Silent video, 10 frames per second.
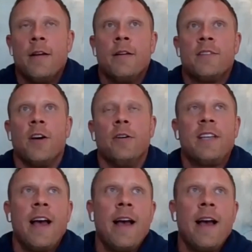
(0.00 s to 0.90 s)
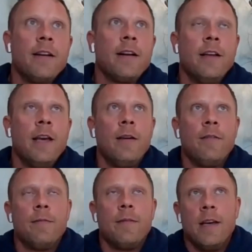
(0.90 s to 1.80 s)
So
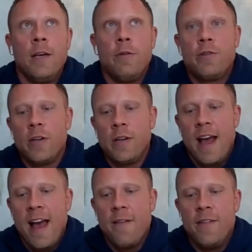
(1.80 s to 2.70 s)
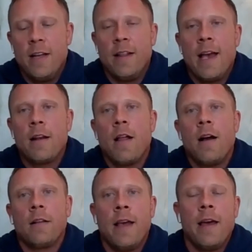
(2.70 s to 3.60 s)
technically you shouldn't have any
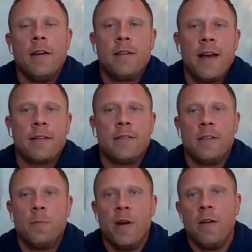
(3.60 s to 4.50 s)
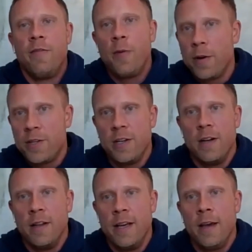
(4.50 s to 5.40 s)
landlocked land in Texas, but
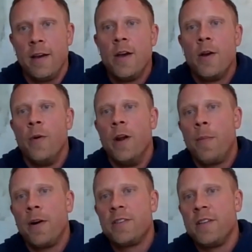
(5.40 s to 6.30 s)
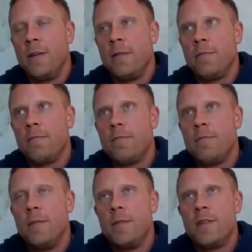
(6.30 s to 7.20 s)
unfortunately, when a person
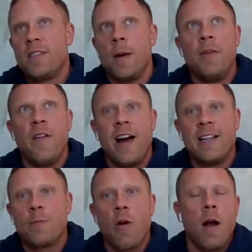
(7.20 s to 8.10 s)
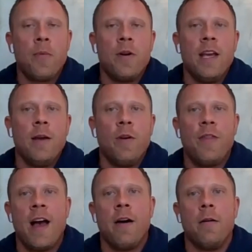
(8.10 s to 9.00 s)
subdivides property
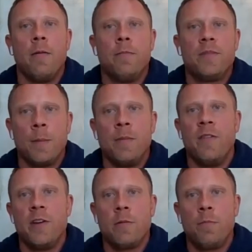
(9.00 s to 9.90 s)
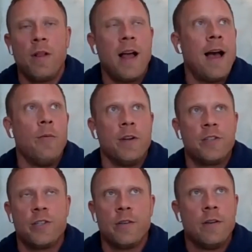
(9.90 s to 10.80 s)
without a subdivision plat,
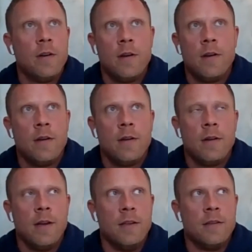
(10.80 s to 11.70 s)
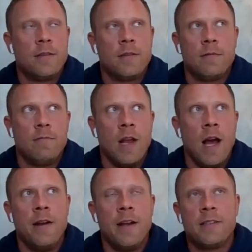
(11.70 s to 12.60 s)
which is
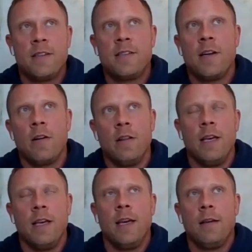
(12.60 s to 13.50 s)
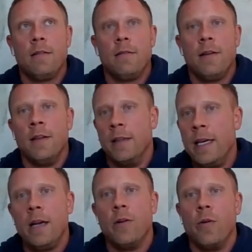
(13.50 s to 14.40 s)
not necessarily
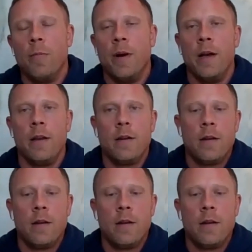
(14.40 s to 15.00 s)
illegal, but